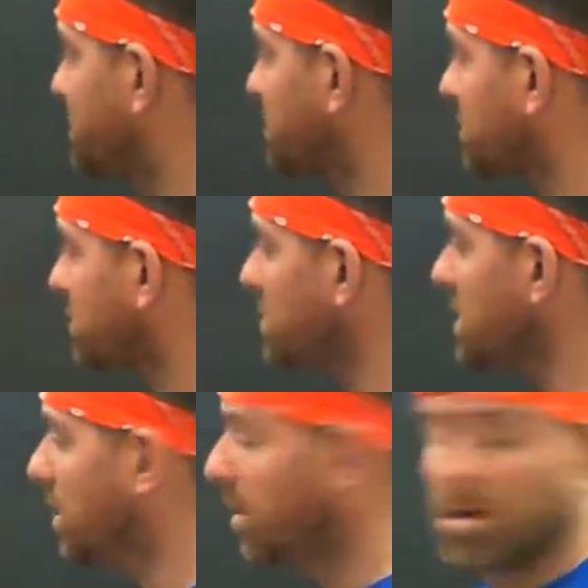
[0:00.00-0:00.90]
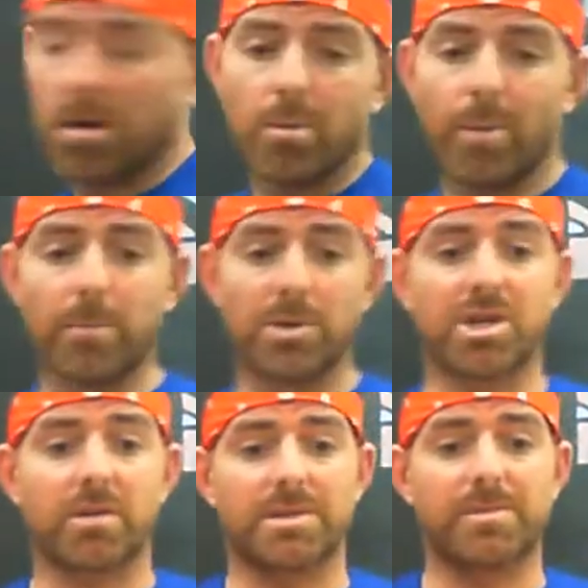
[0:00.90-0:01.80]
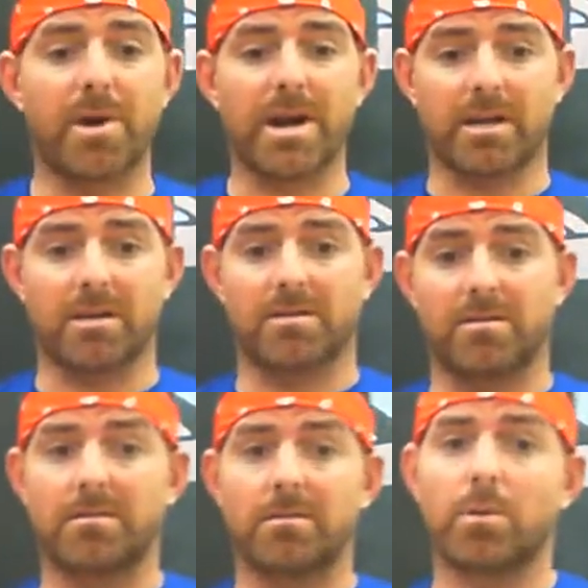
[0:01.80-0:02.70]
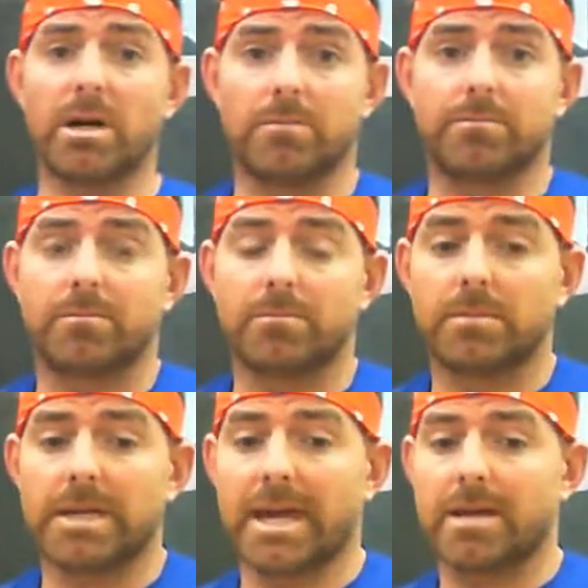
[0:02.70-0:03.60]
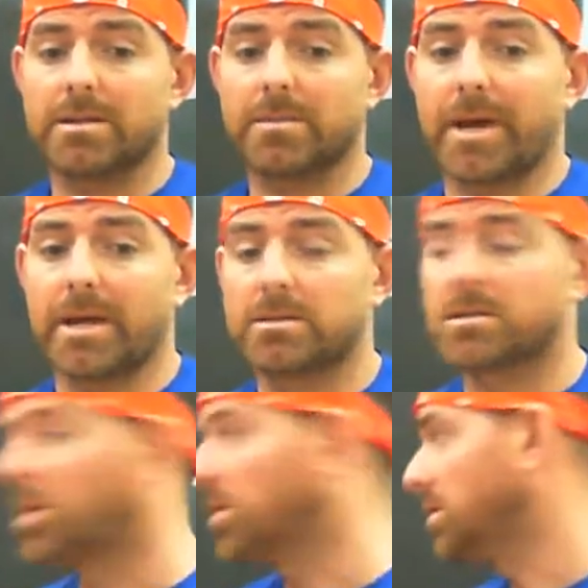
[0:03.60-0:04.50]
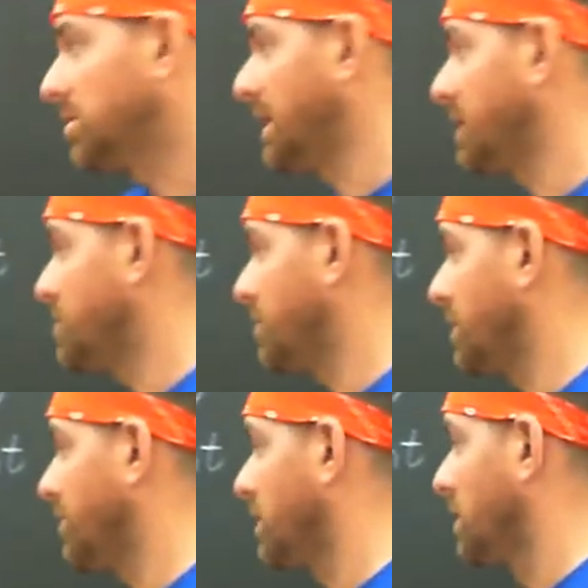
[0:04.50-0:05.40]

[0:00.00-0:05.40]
When would you give a spray? Well, again, it depends on the injury.